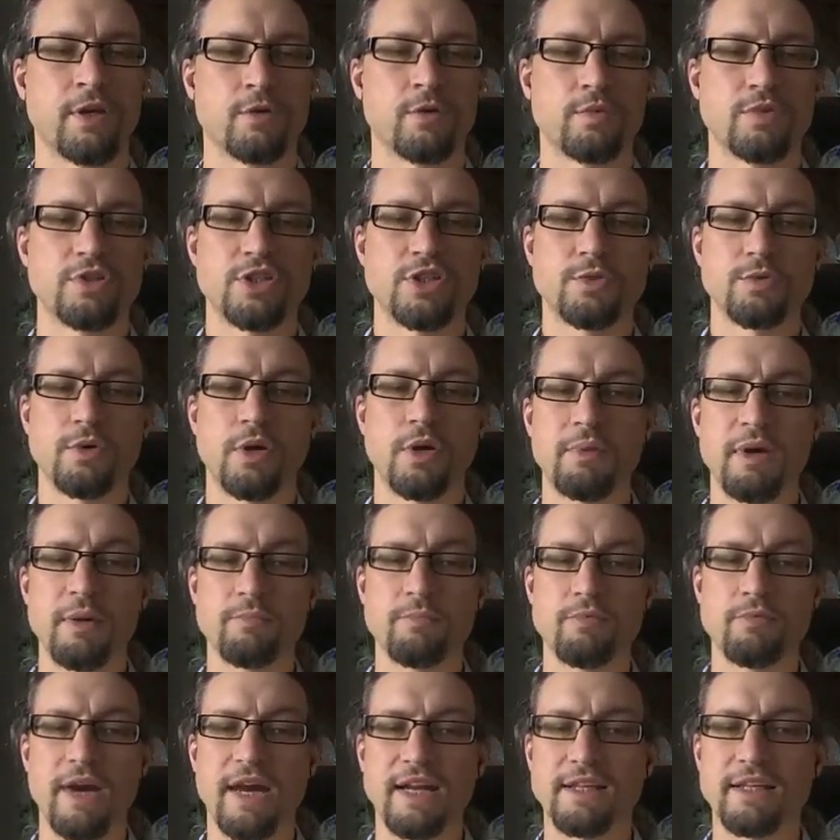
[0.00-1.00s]
which is where I met
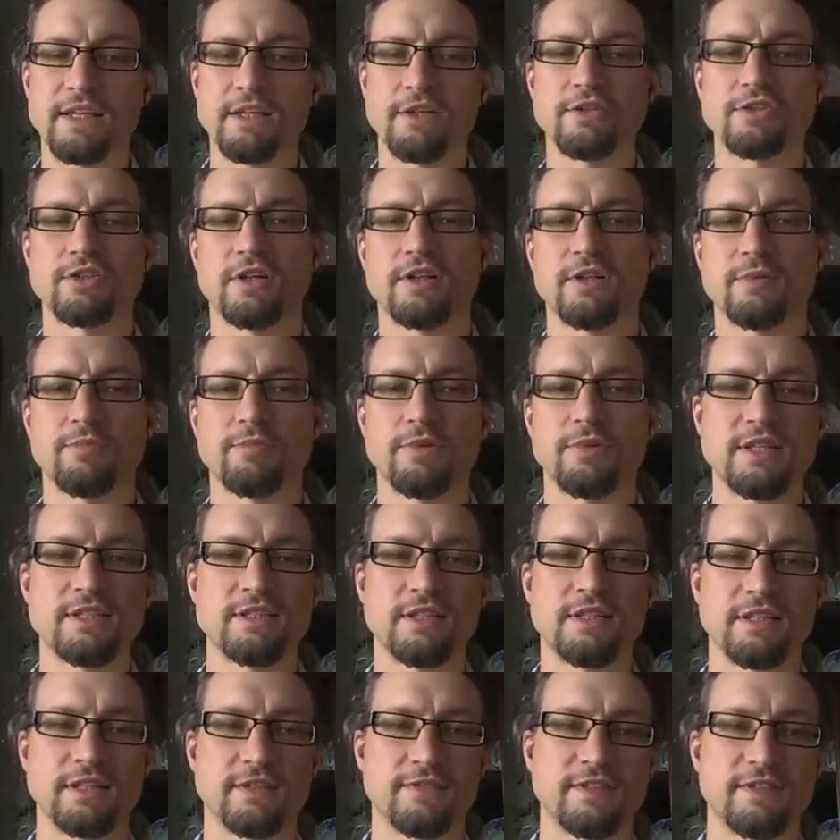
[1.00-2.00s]
Brad Littlejohn, the
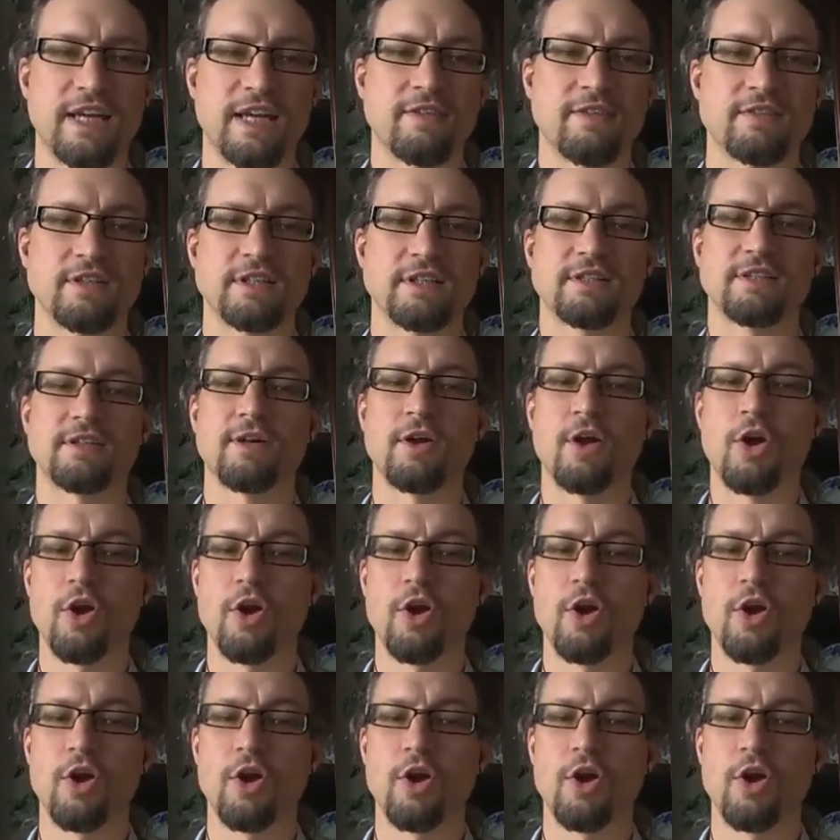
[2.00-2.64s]
president of Davenant,